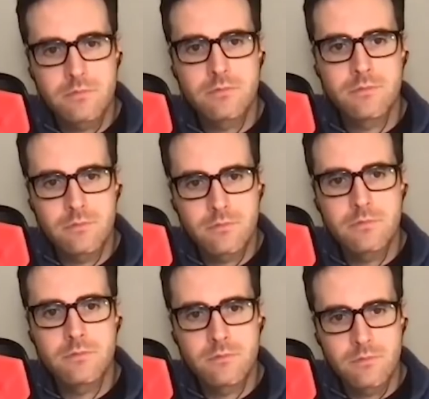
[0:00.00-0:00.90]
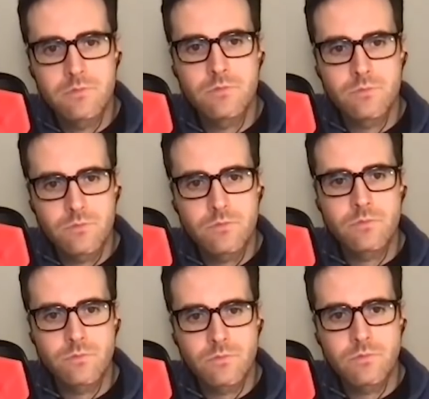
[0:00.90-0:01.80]

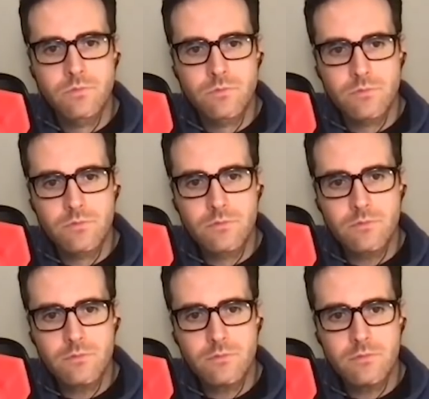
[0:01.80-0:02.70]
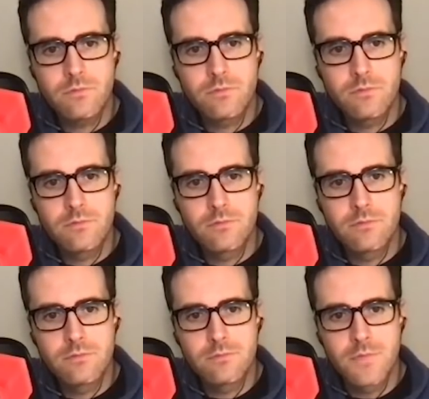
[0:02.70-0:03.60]

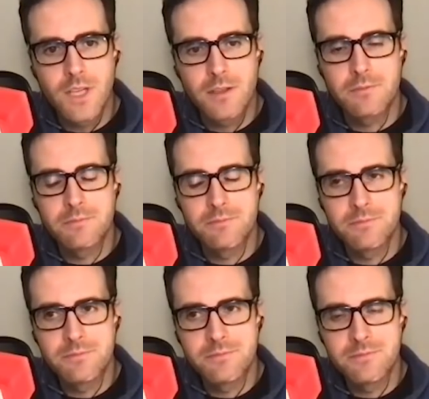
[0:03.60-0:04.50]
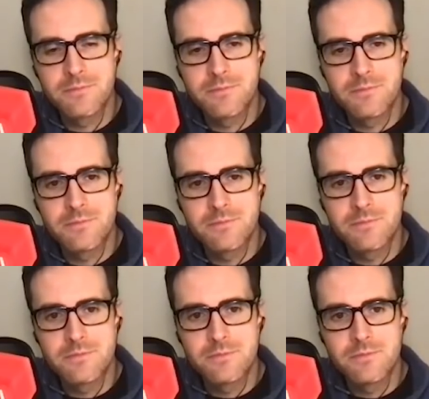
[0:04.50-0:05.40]

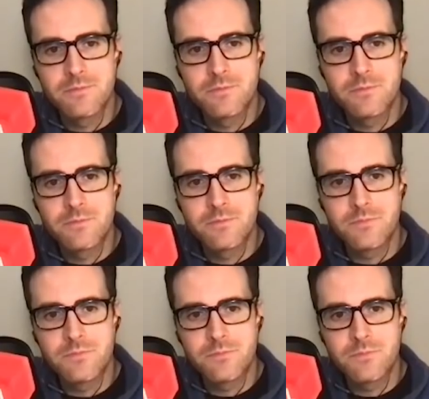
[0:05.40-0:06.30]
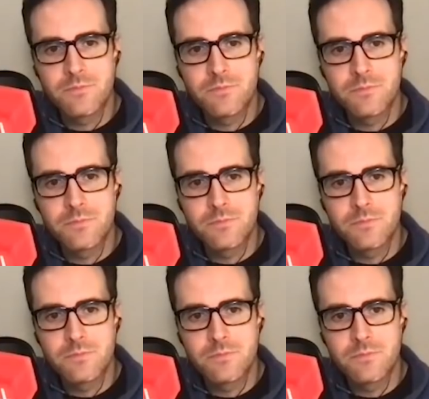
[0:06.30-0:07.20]

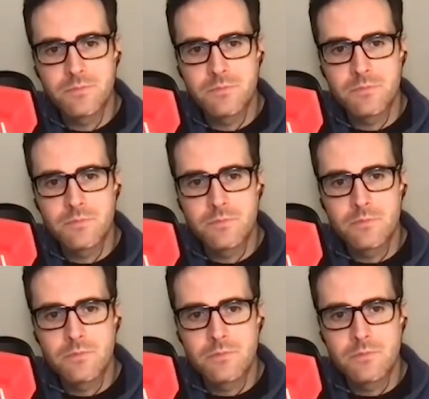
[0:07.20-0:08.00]
(not speaking)